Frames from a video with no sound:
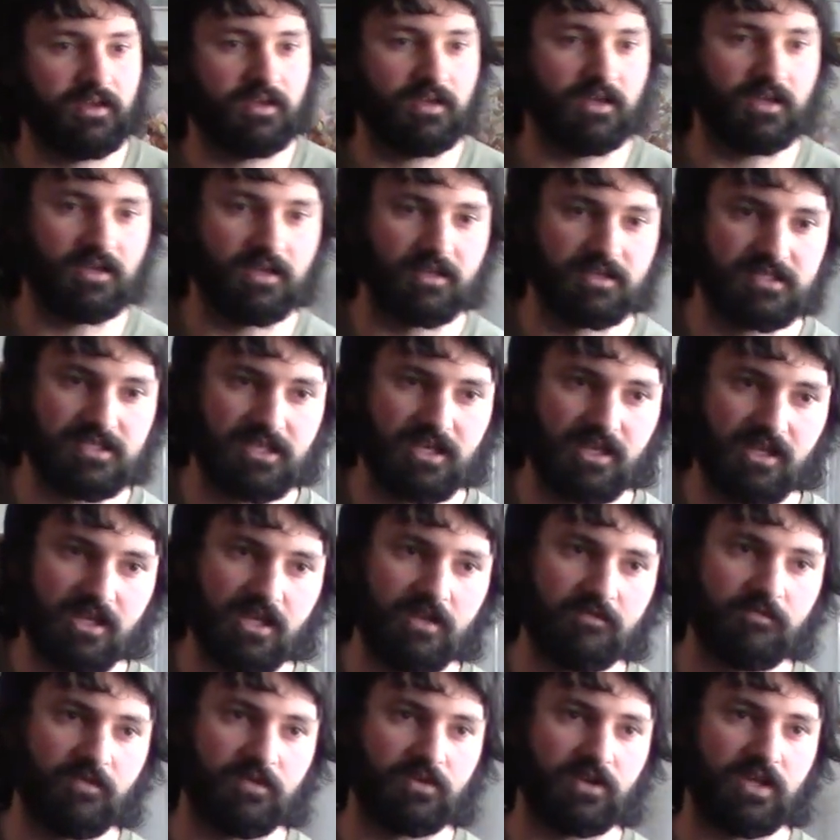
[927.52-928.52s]
is,
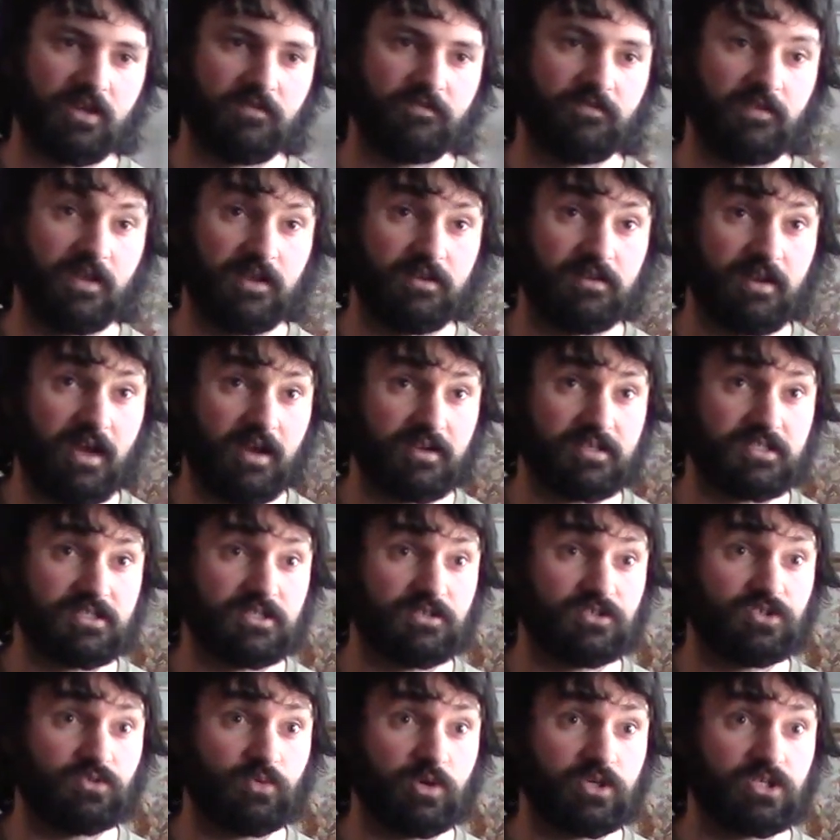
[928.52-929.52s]
even if in that
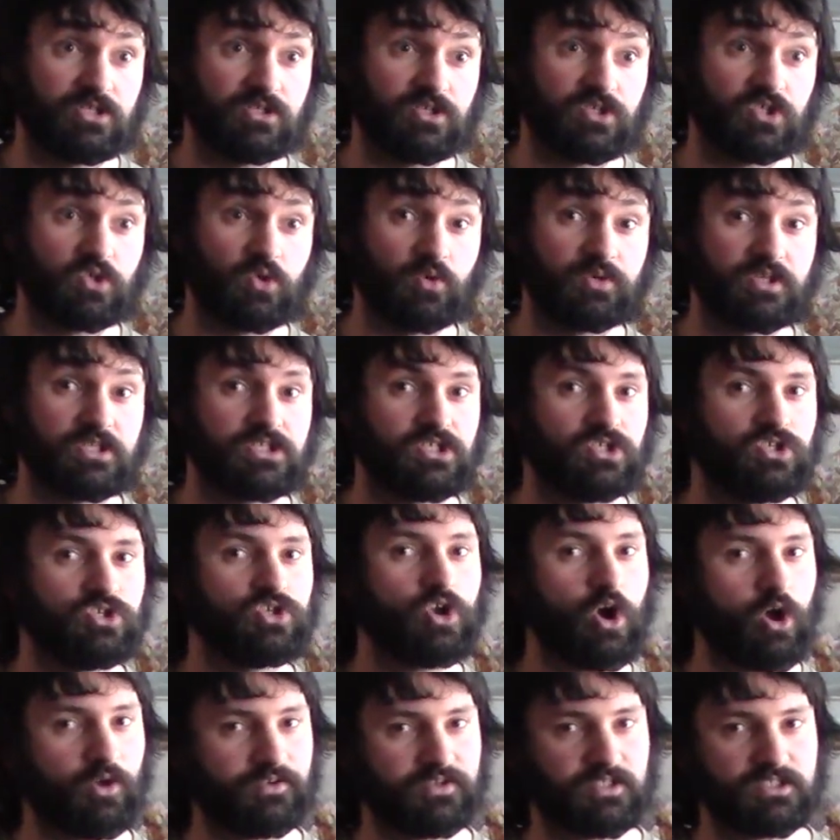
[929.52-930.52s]
situation a sword is
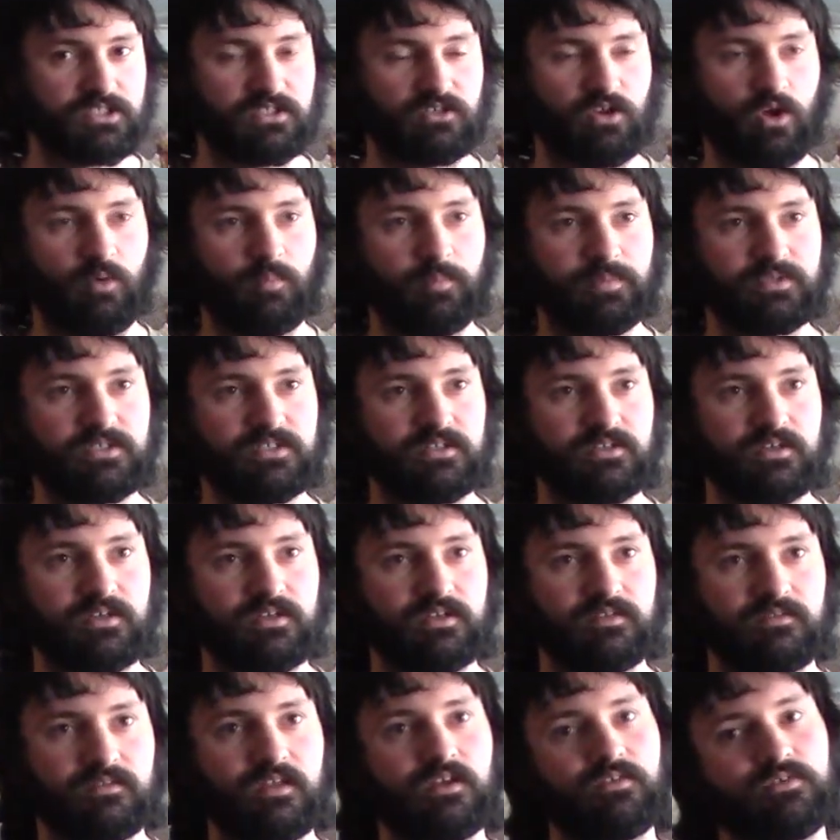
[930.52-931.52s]
not stopped,
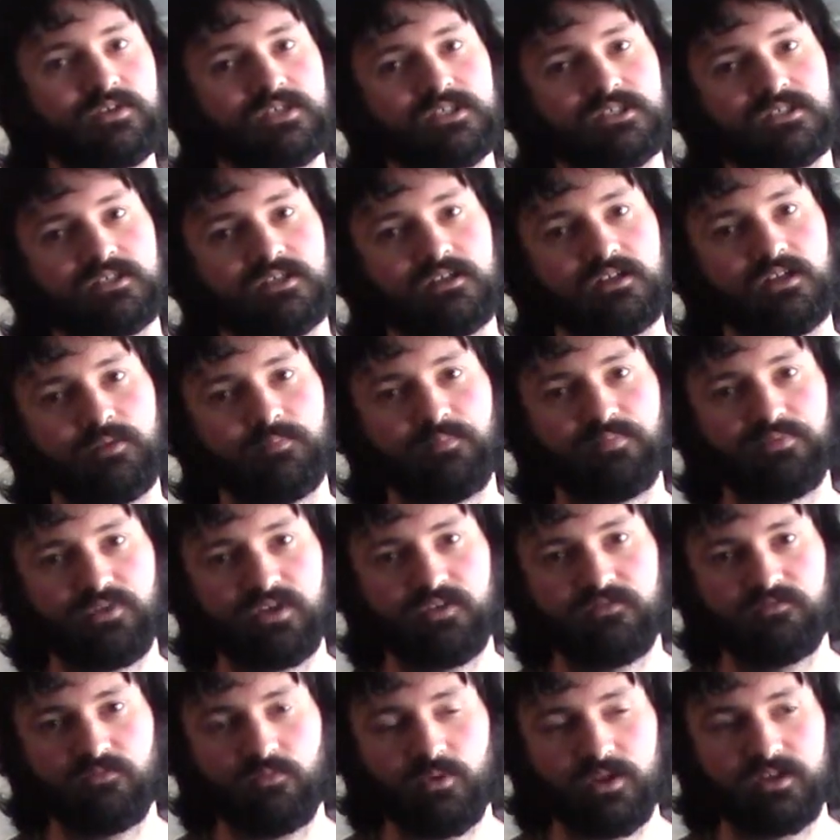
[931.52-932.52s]
there is still a
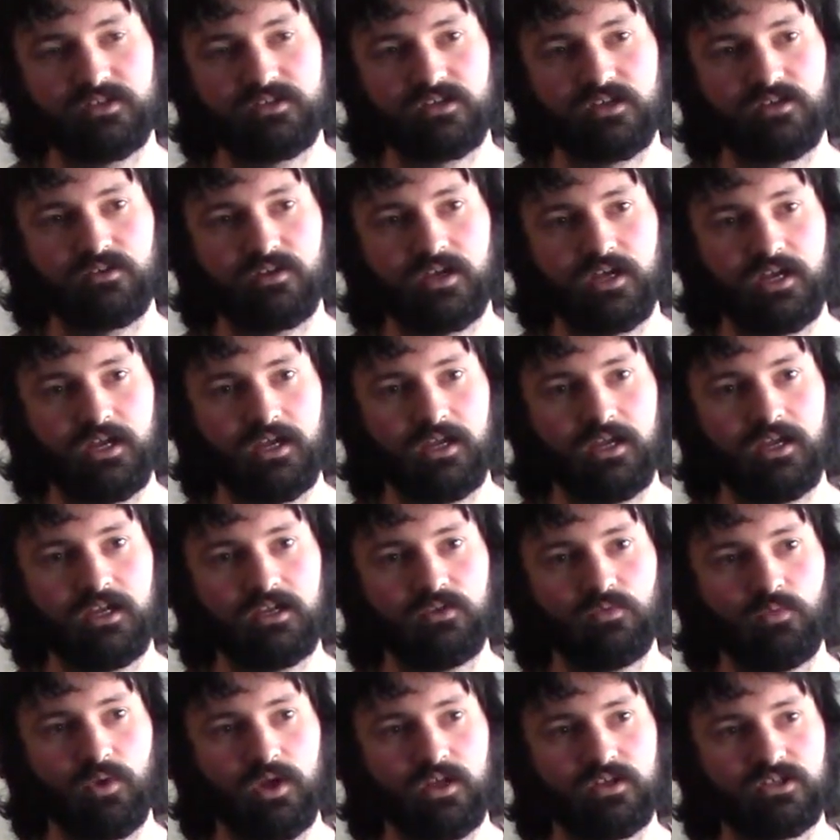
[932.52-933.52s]
brief window
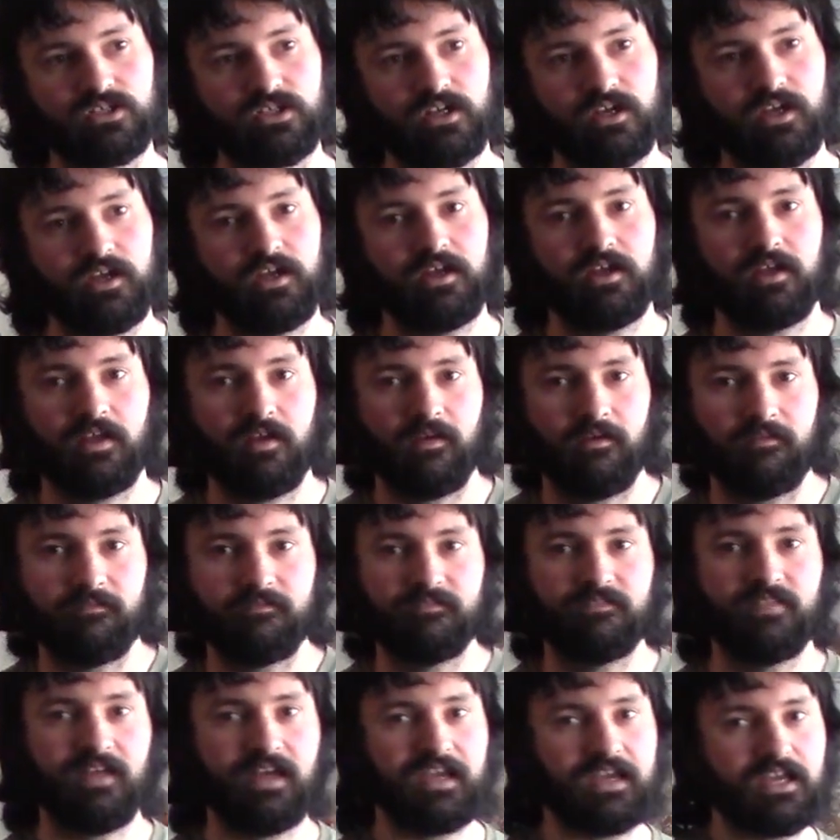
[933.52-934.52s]
in which
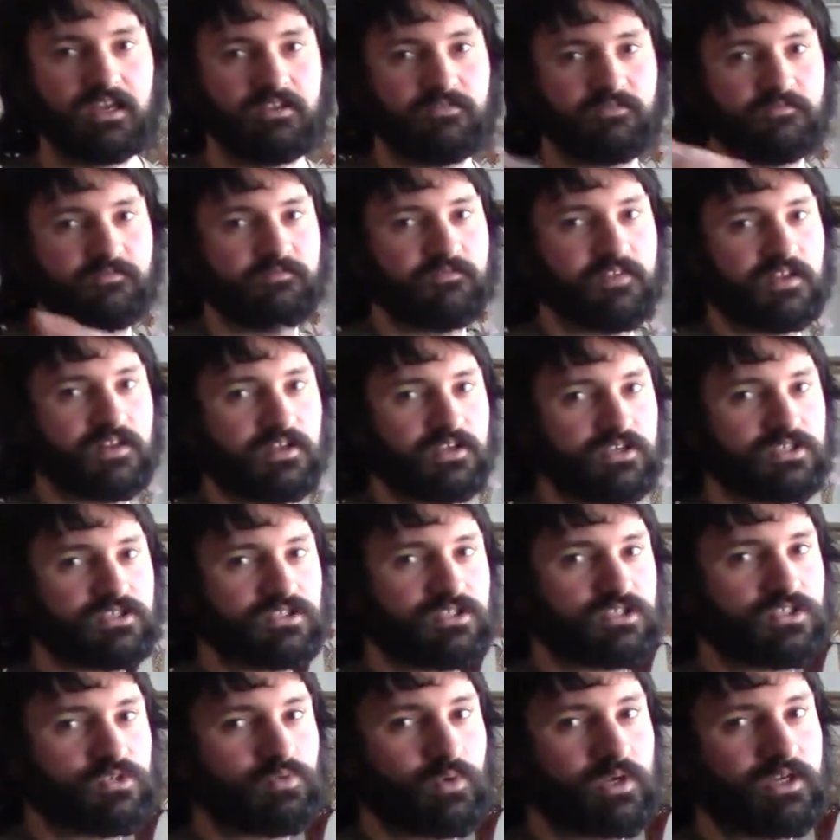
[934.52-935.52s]
they've finished
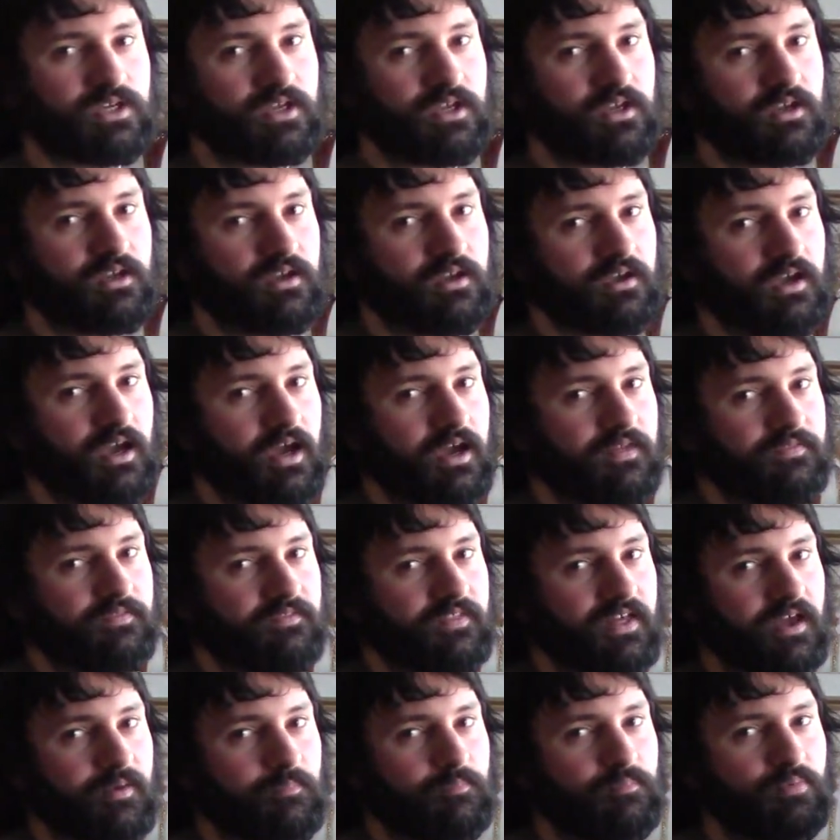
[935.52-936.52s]
swinging and
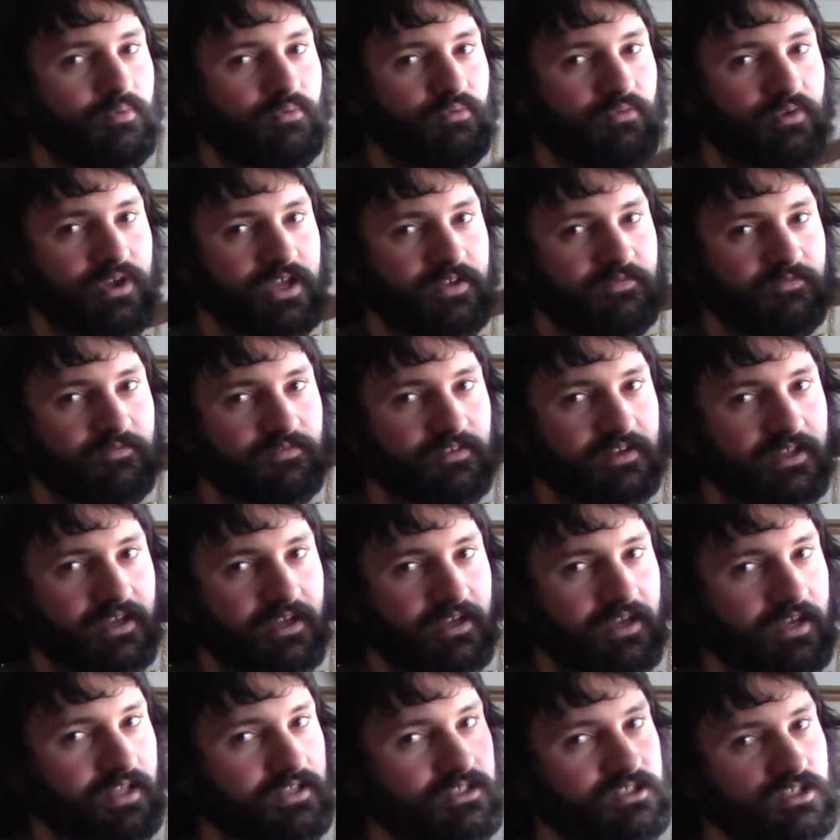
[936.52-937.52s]
they're
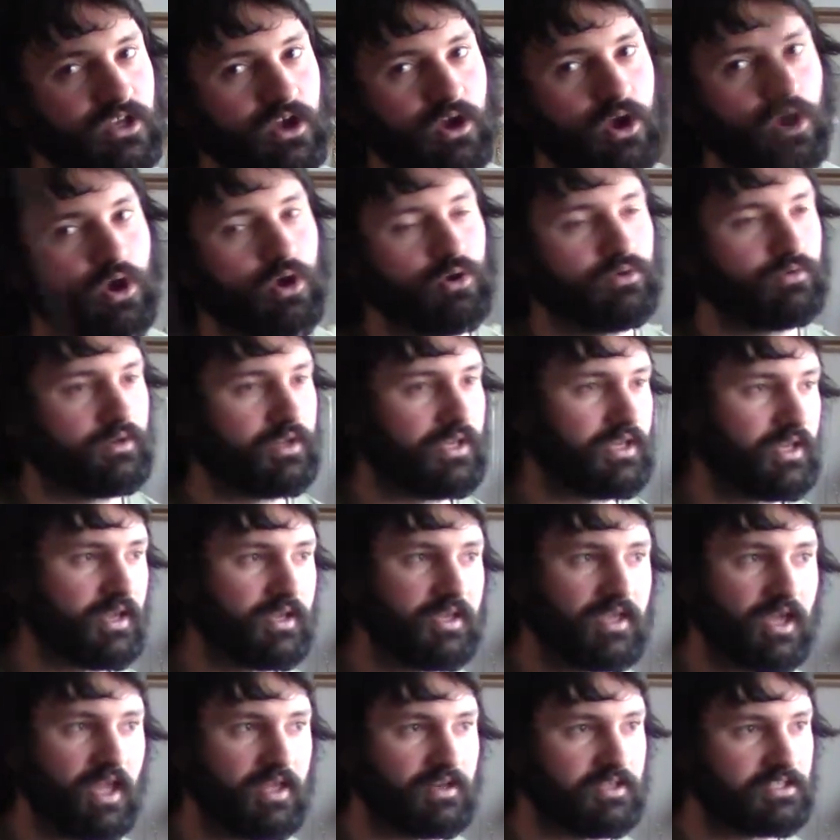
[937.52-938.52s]
briefly, it's only,
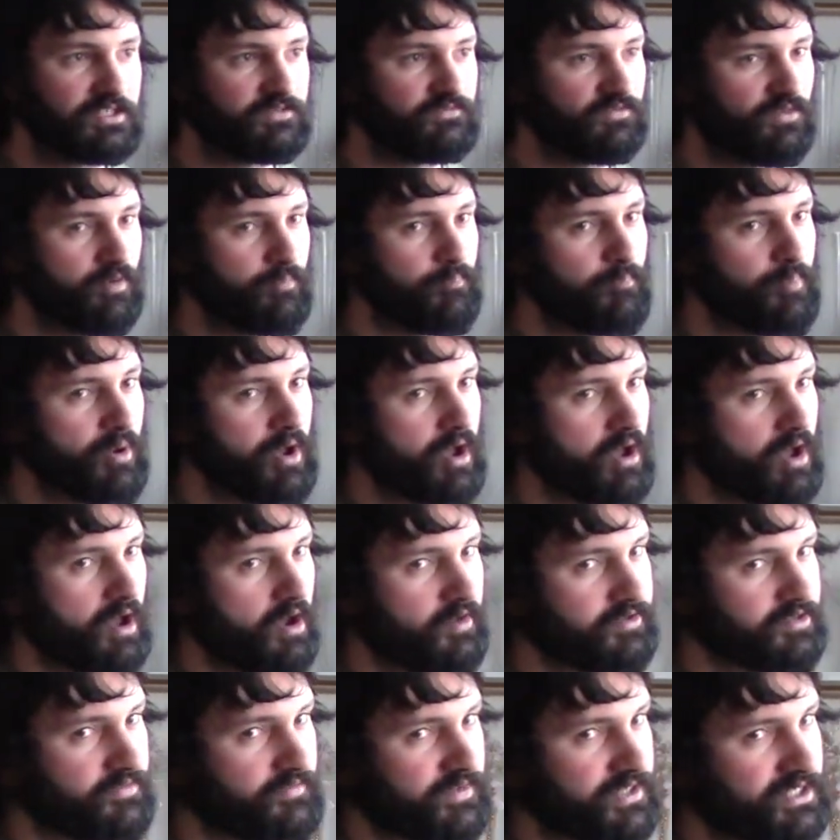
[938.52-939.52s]
again, it's for a
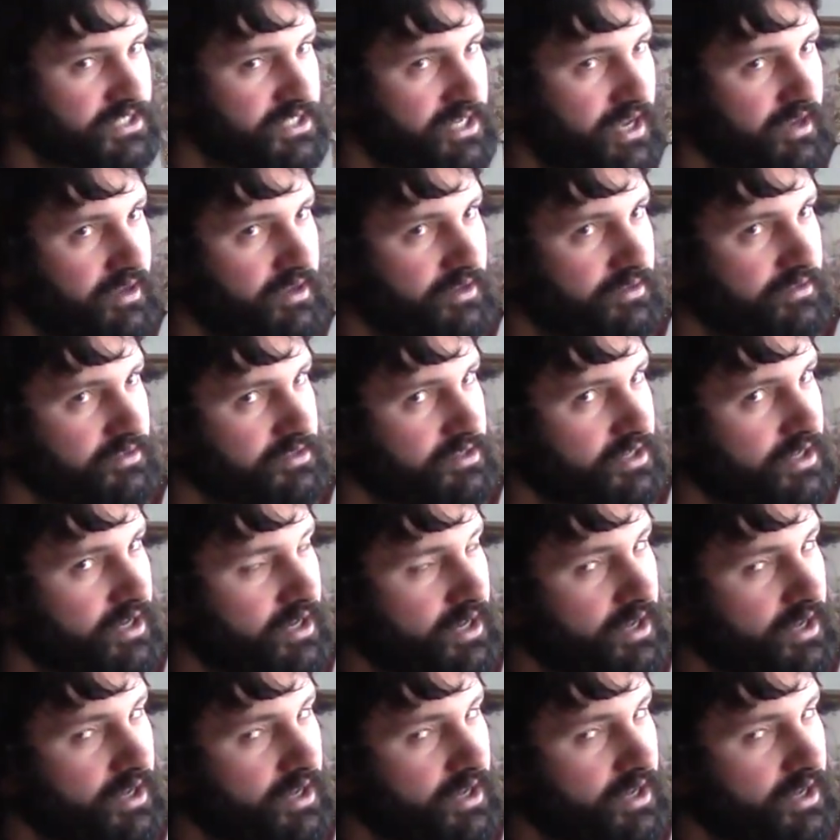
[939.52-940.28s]
part of a second,